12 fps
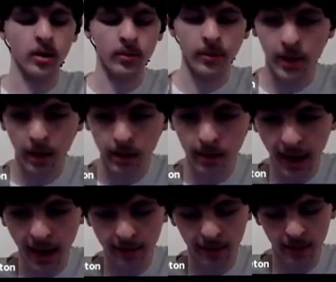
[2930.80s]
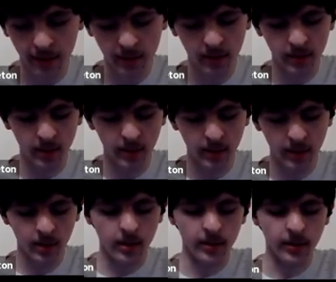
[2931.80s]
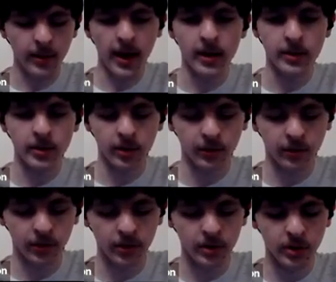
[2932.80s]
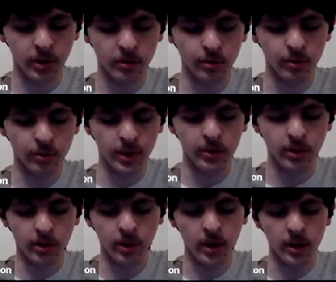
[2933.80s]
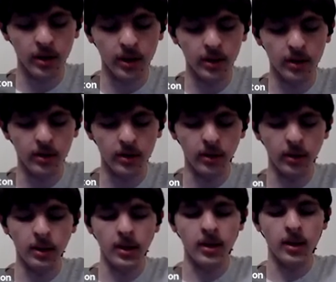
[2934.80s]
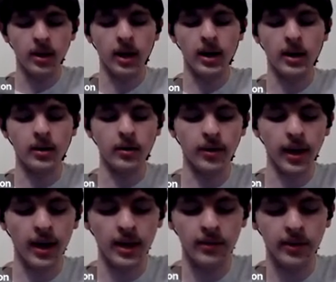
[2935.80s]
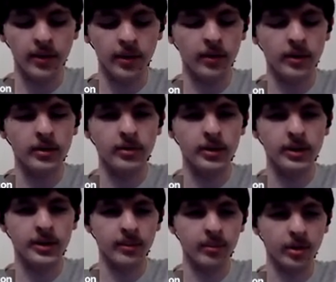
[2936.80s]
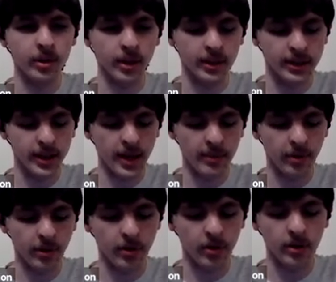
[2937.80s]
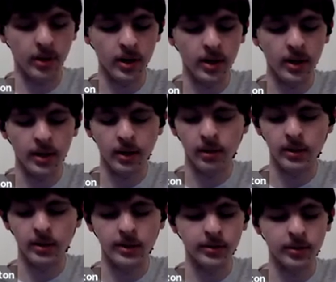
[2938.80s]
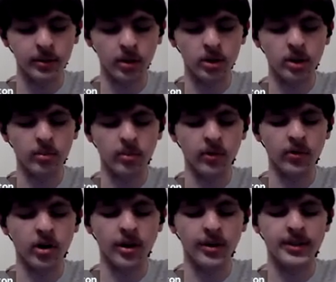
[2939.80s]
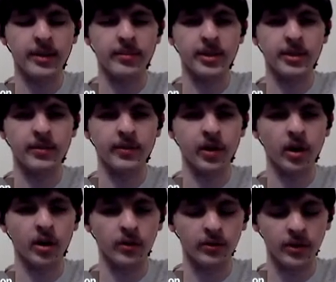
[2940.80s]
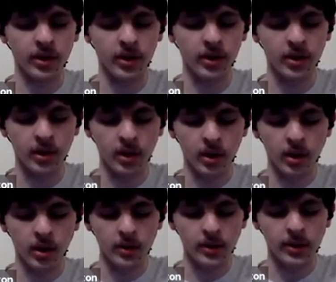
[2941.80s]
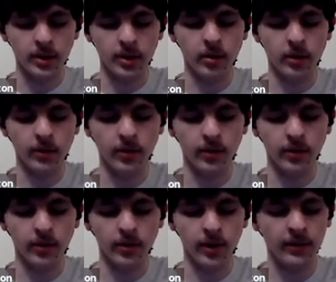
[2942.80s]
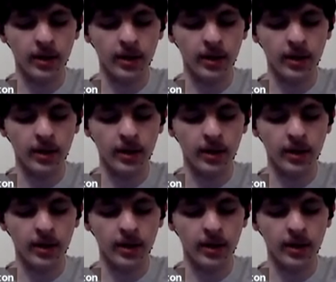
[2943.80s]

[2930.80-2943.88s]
So there you have it. That is our first Arduino circuit. I know that even though this was a simple example, there was a large number of concepts involved. So